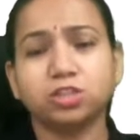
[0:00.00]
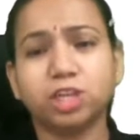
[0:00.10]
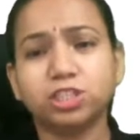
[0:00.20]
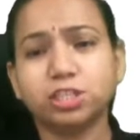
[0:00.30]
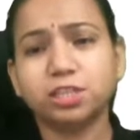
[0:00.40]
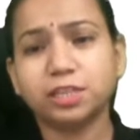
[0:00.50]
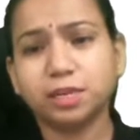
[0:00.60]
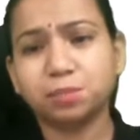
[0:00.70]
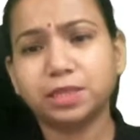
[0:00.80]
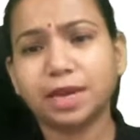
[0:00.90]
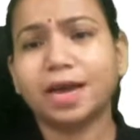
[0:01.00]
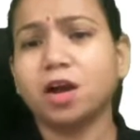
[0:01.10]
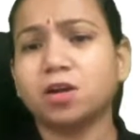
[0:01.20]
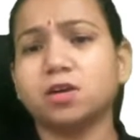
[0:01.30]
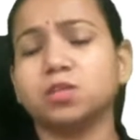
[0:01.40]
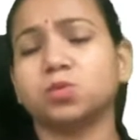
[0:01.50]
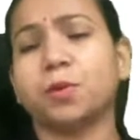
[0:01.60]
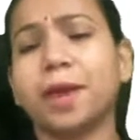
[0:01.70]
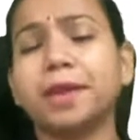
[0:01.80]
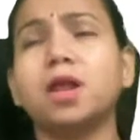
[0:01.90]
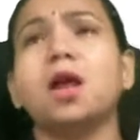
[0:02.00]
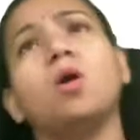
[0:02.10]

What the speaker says: Change in enthalpy that occurs when